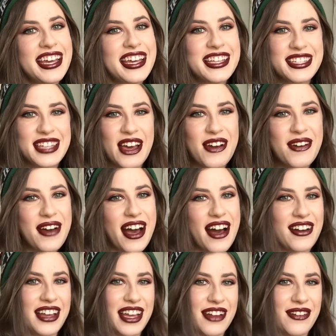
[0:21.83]
So
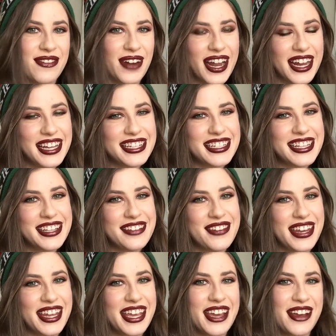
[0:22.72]
I'll get right into the
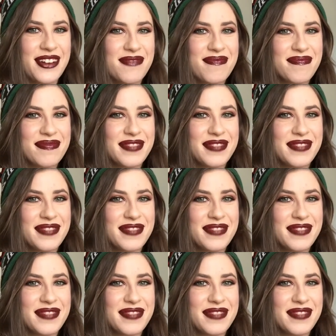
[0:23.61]
video.